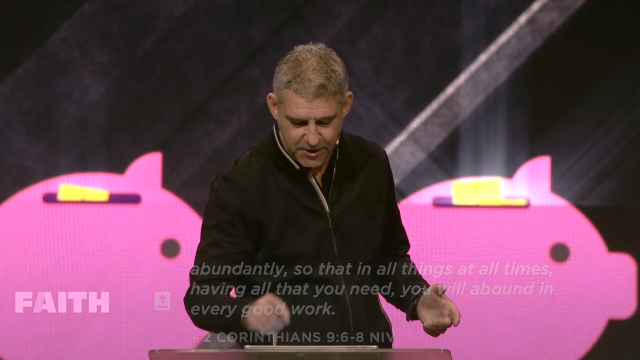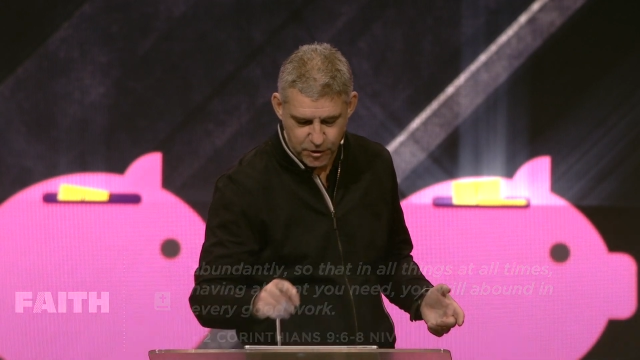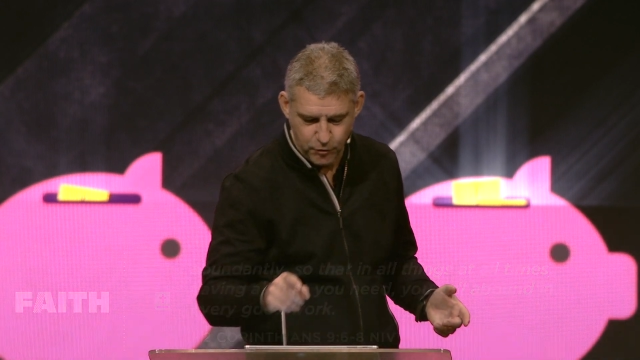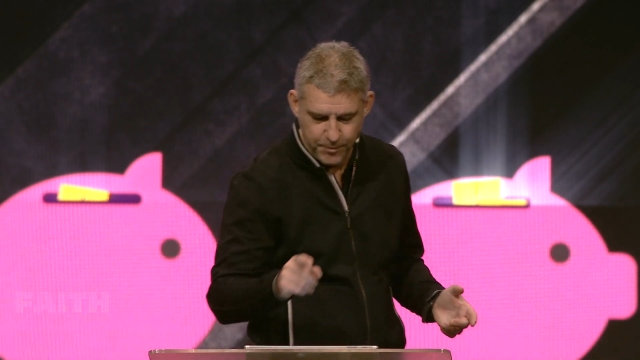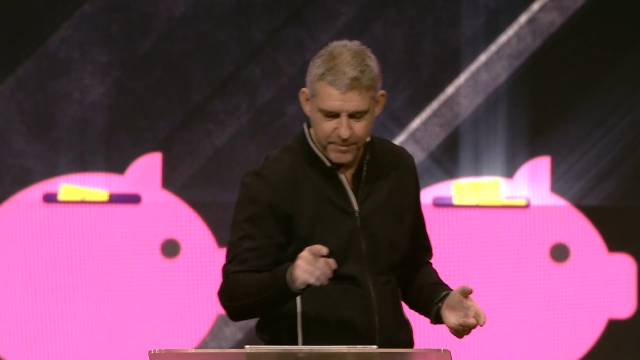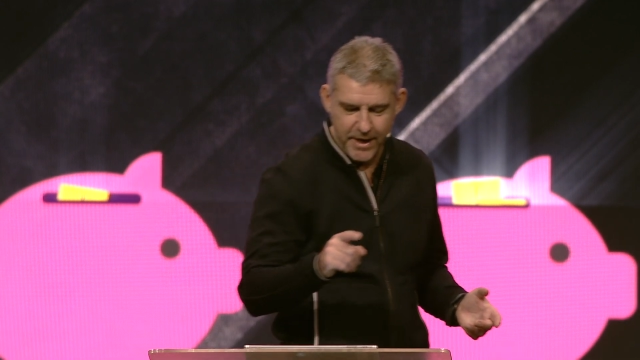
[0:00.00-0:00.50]

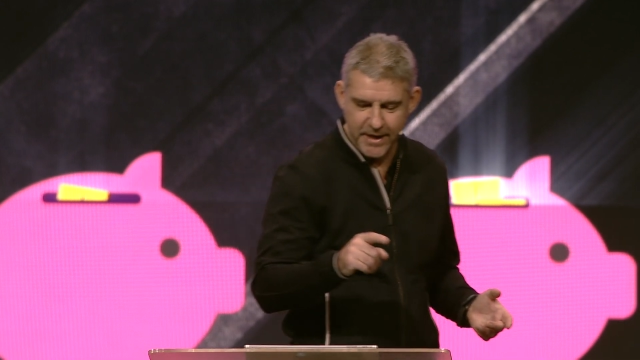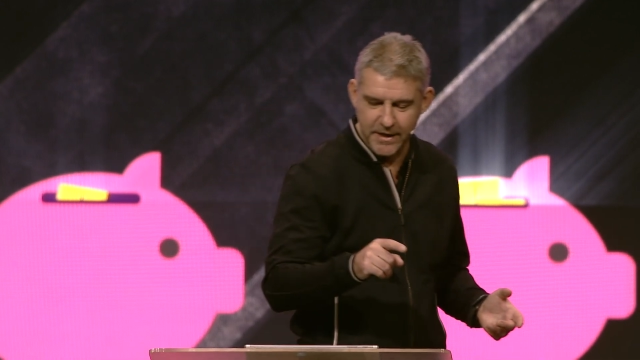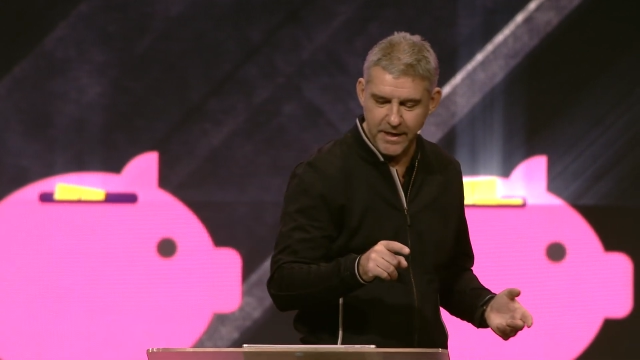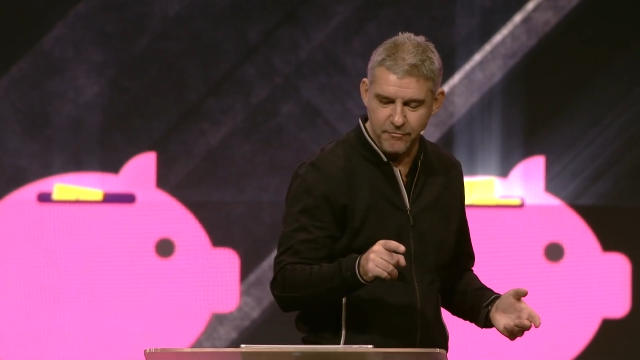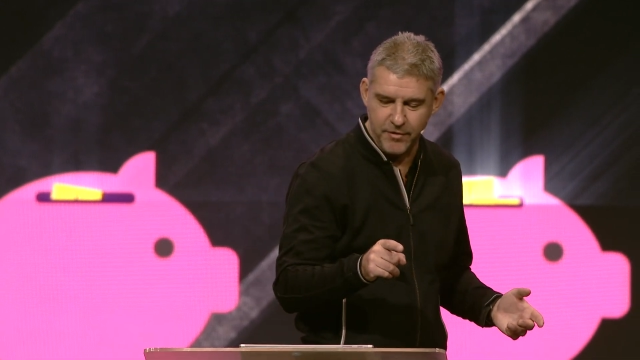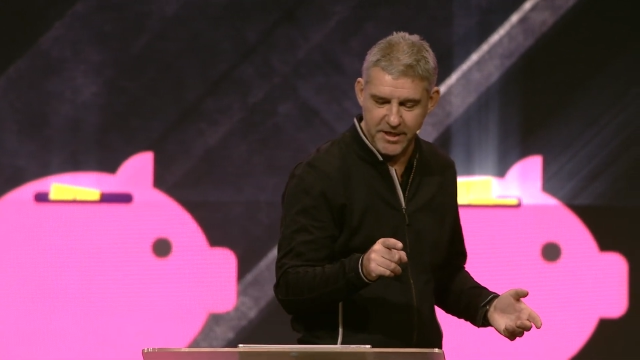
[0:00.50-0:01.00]
You'll be
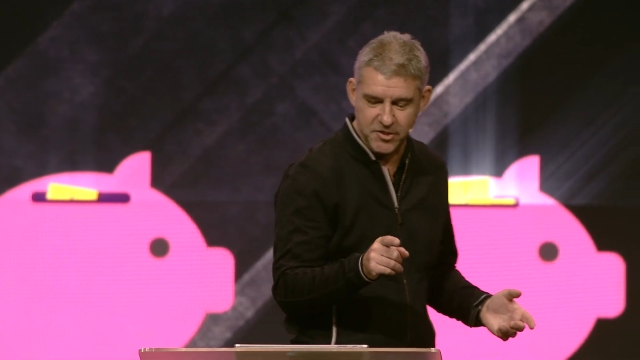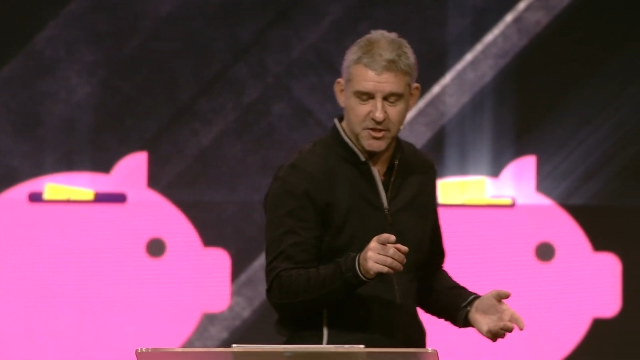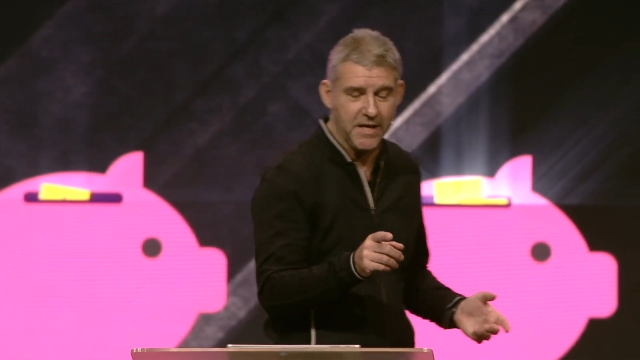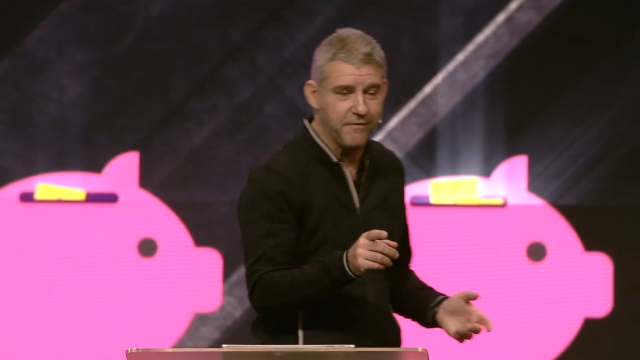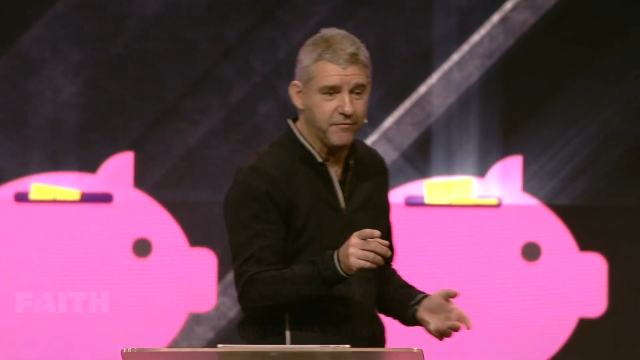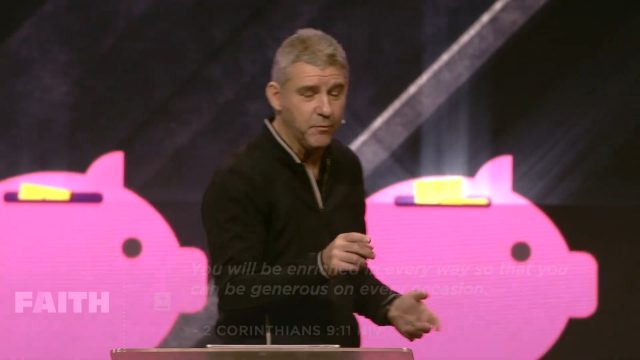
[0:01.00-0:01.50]
made enriched
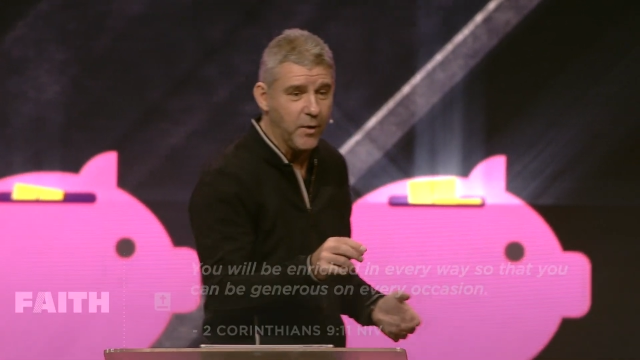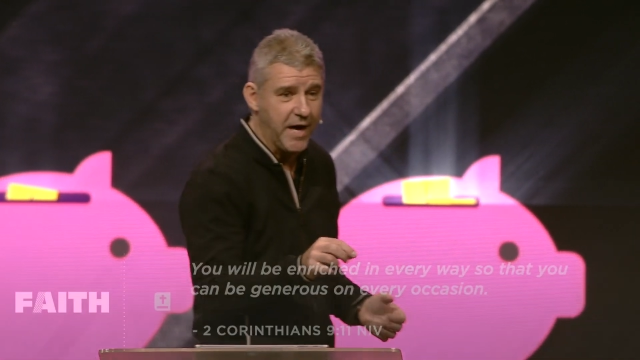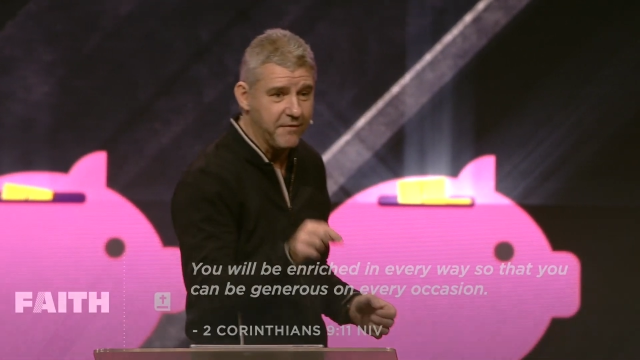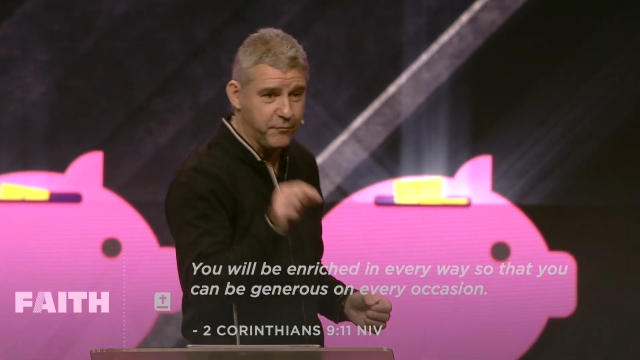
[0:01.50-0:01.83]
in every way.